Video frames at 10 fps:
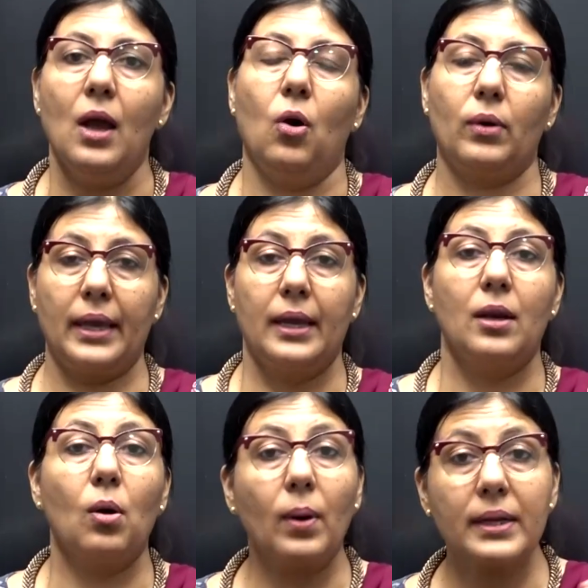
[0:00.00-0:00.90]
Okay.
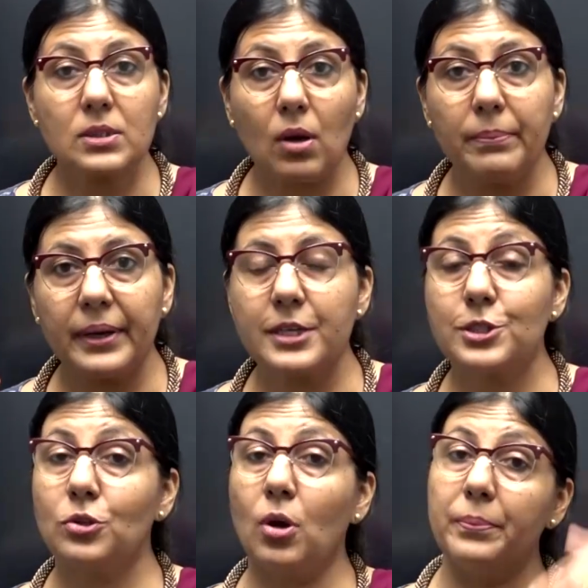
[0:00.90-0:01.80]
Now, what is
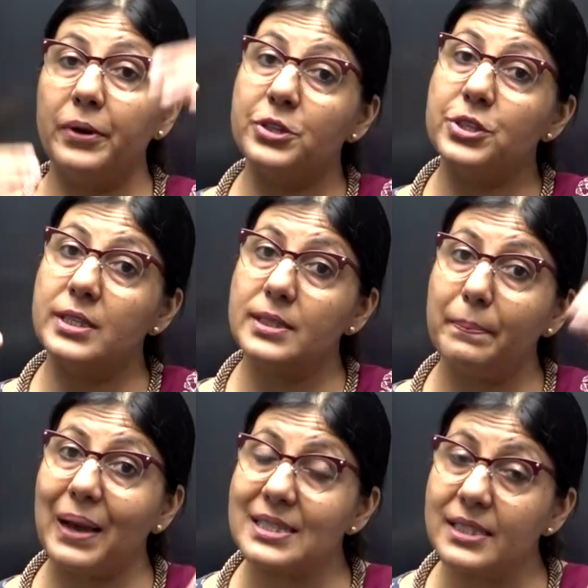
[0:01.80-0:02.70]
comprehension? Comprehension is a
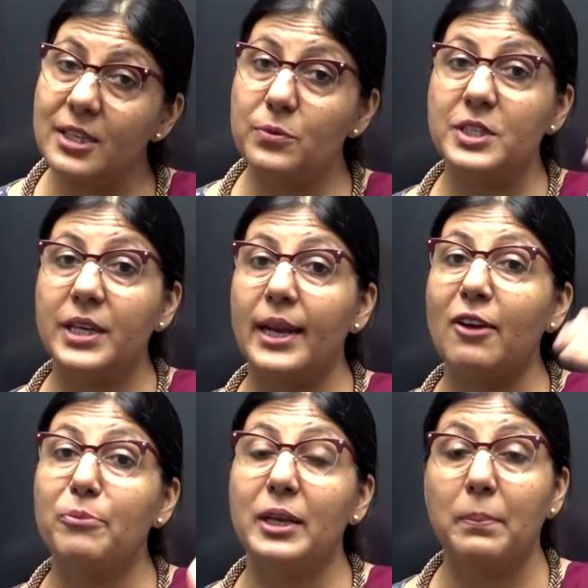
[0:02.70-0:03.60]
passage which can
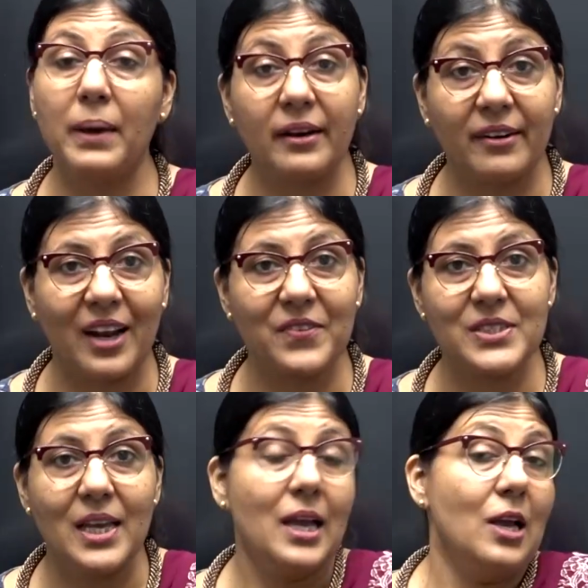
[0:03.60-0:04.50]
have many paragraphs.